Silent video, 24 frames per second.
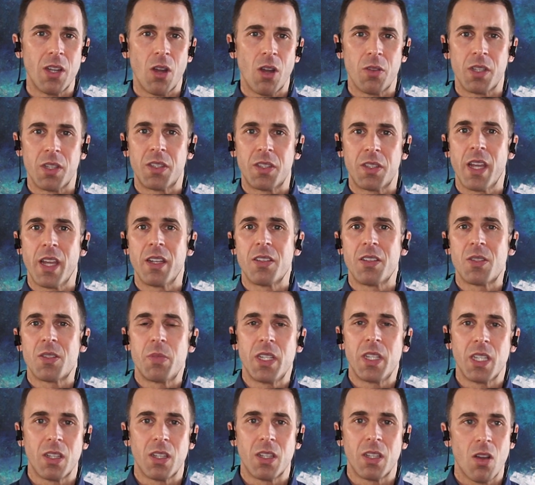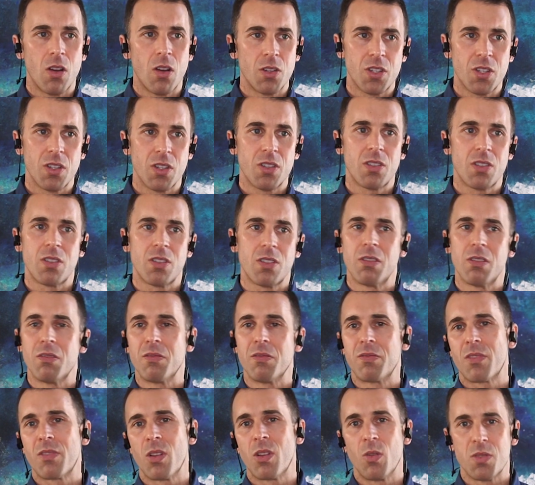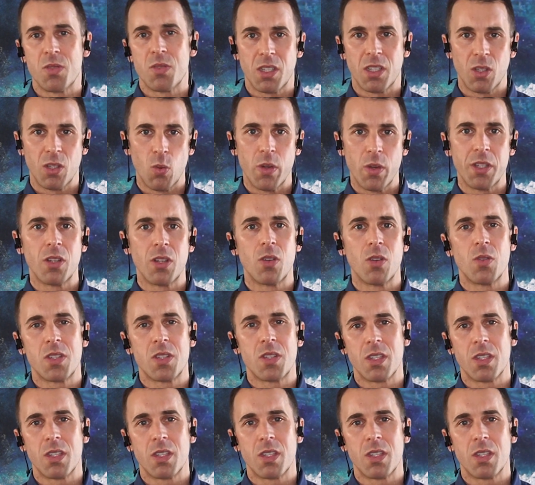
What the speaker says: are the tenants being conscious of closing the windows,